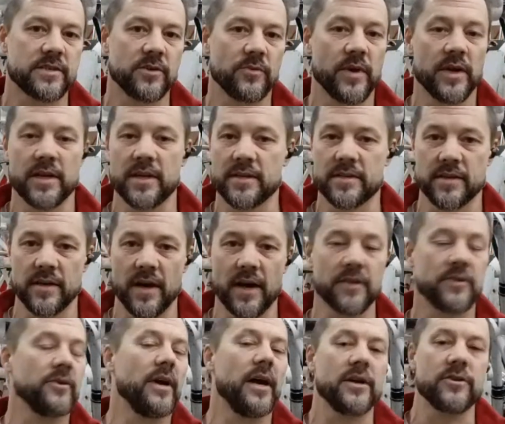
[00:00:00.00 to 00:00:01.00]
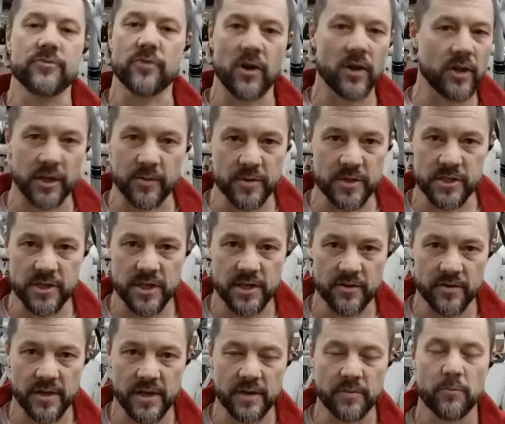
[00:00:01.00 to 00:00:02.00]
that went into other hydraulic
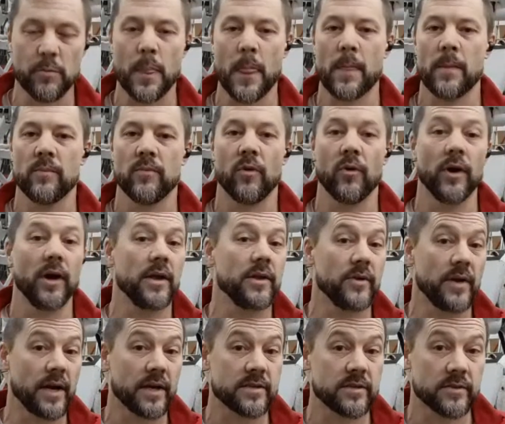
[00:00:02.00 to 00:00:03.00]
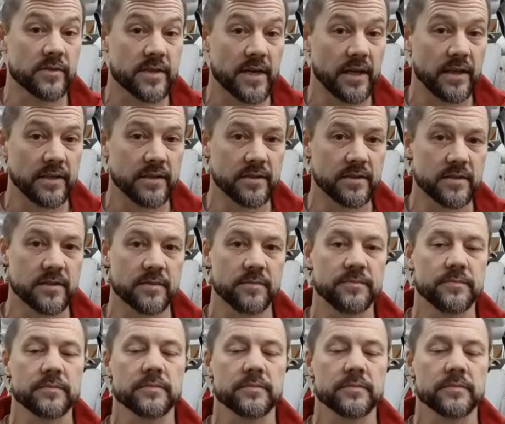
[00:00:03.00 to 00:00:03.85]
machinery or other exoskeletons.